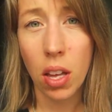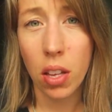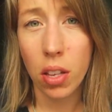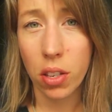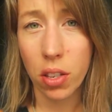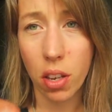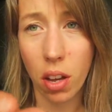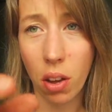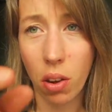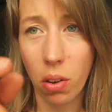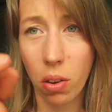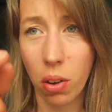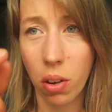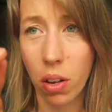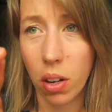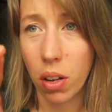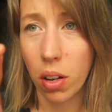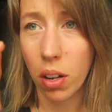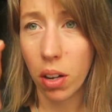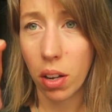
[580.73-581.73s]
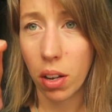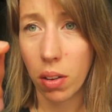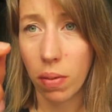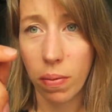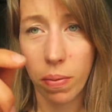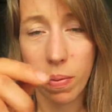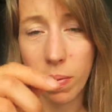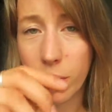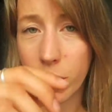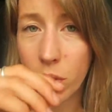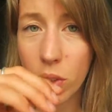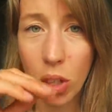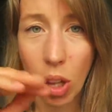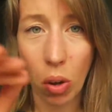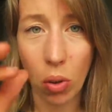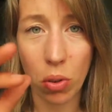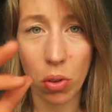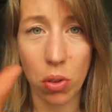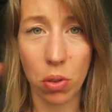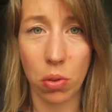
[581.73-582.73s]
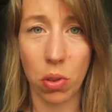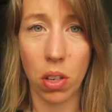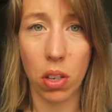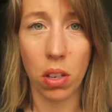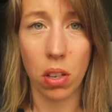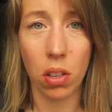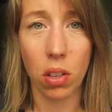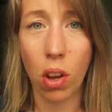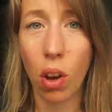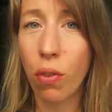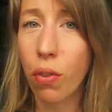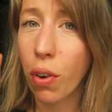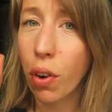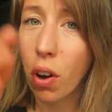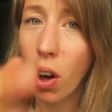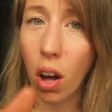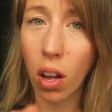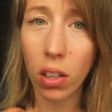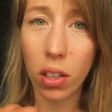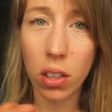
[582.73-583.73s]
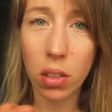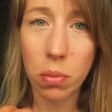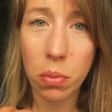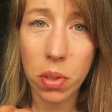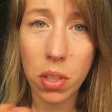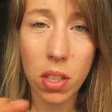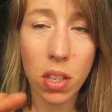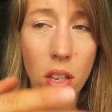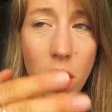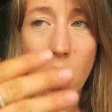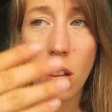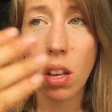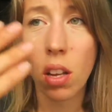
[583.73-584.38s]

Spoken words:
So don't do it. Go for condoms,